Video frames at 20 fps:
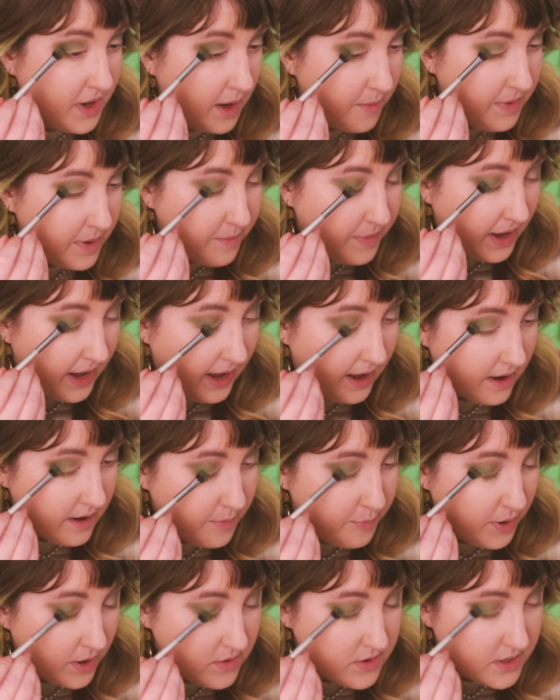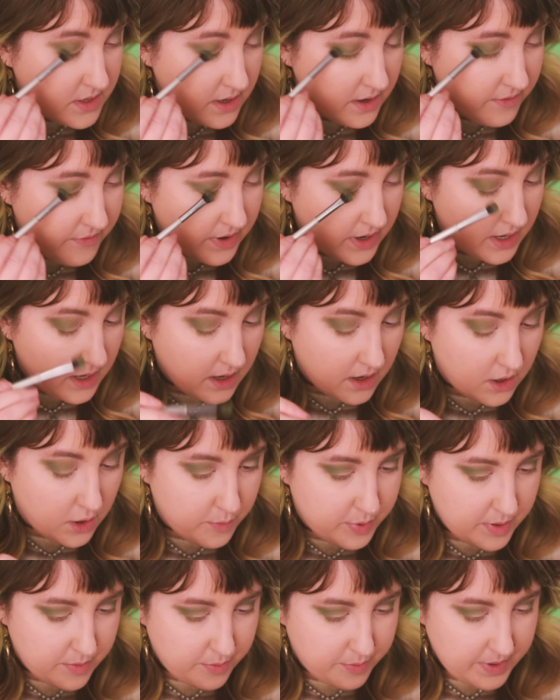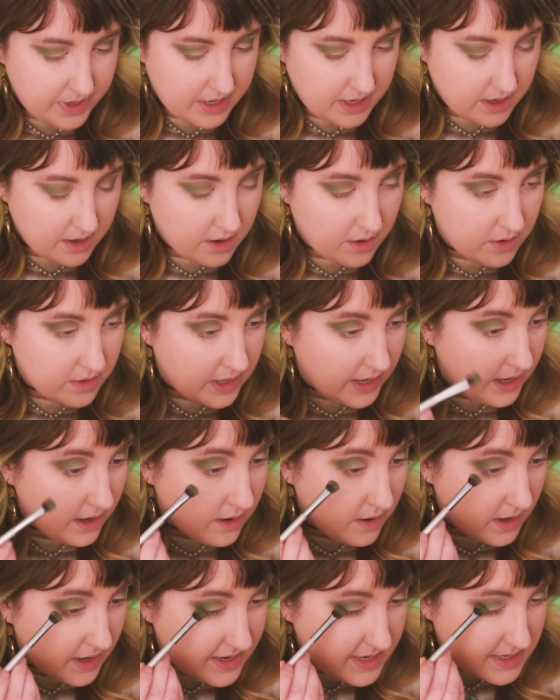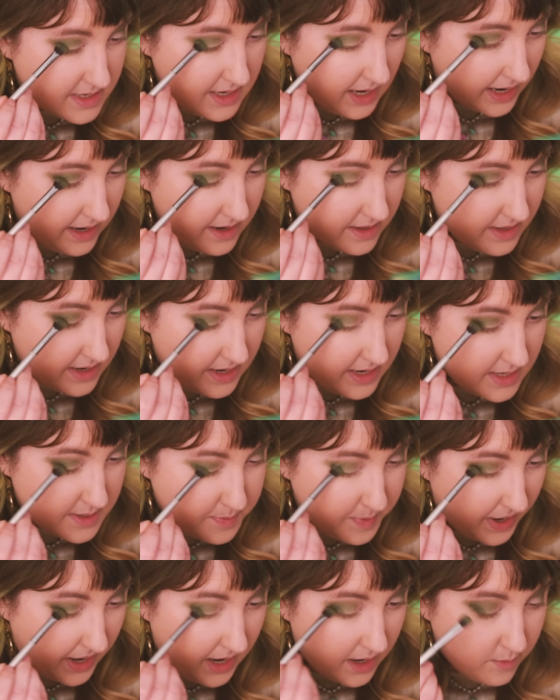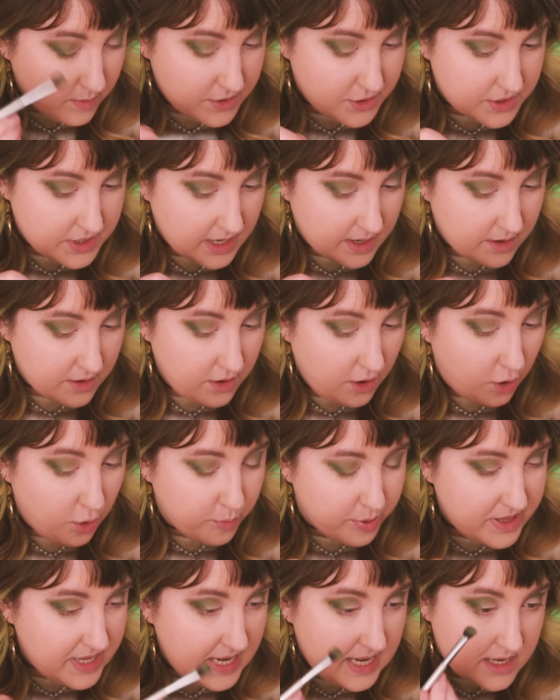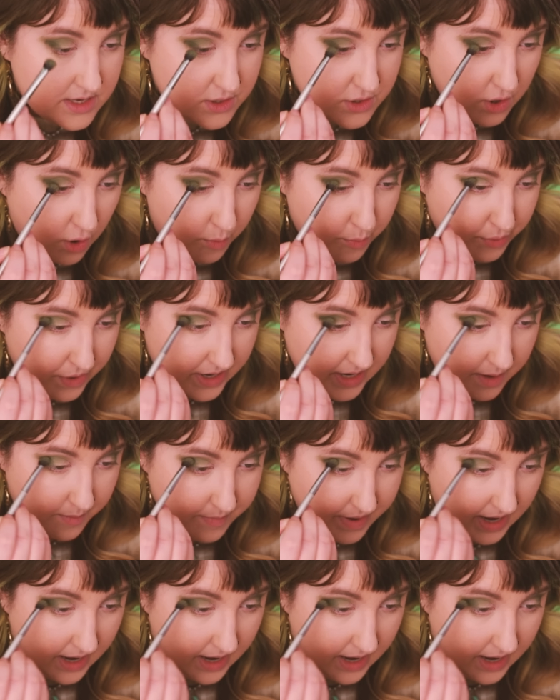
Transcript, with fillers: coming back, posting a video, people being like excited that he's back, which is like, no, please don't bring him